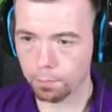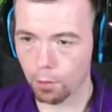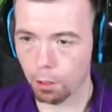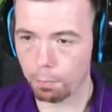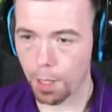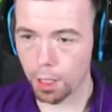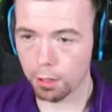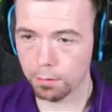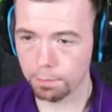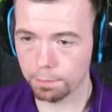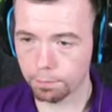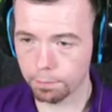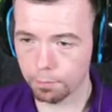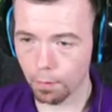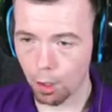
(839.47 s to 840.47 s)
Pardon?
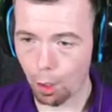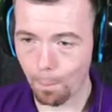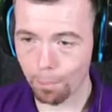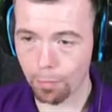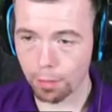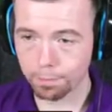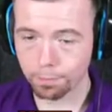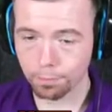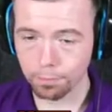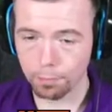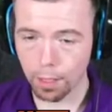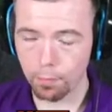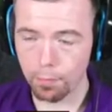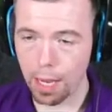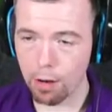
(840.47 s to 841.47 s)

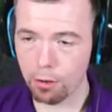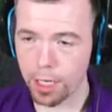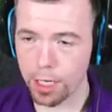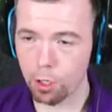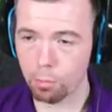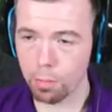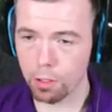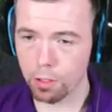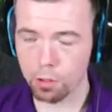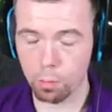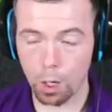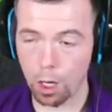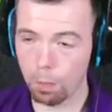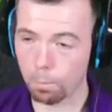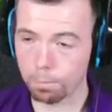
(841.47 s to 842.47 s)
Their E numbers,
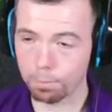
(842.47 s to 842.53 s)
what?